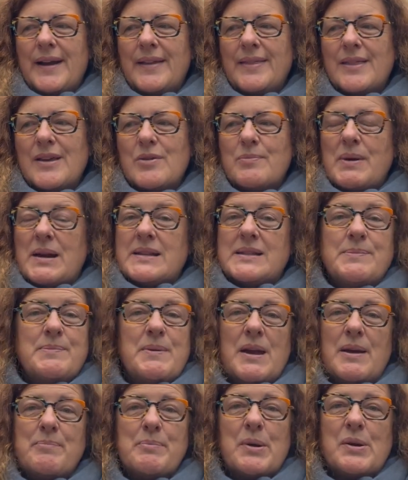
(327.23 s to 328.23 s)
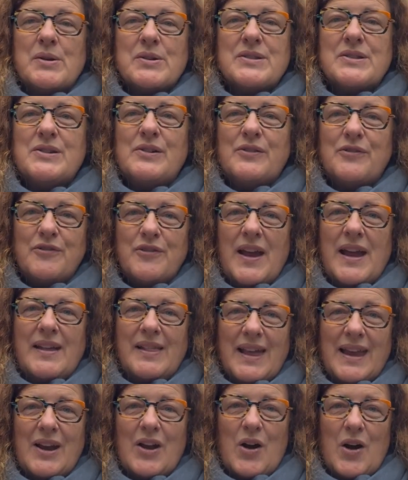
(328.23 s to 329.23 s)
there must be a personal
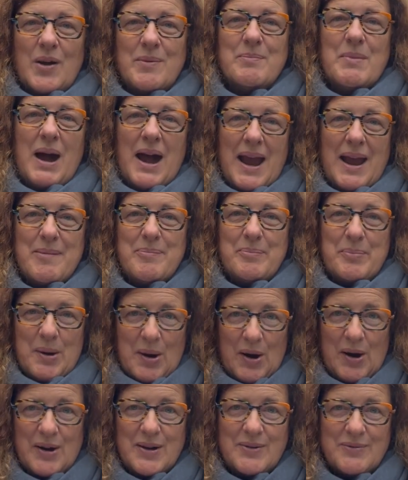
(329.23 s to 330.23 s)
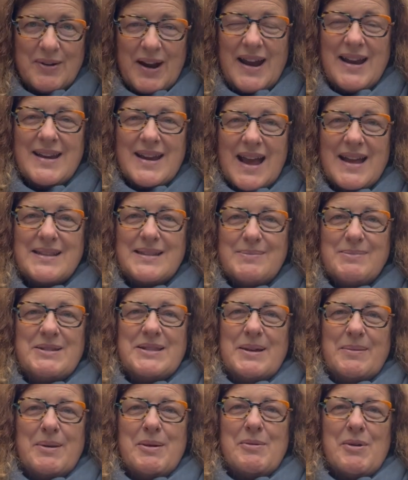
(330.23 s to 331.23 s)
failing on my part, right? It has to be
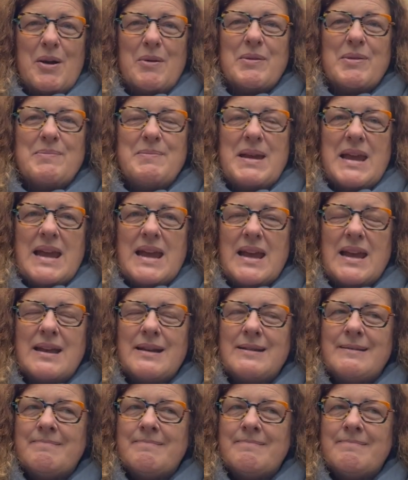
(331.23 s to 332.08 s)
something wrong with me.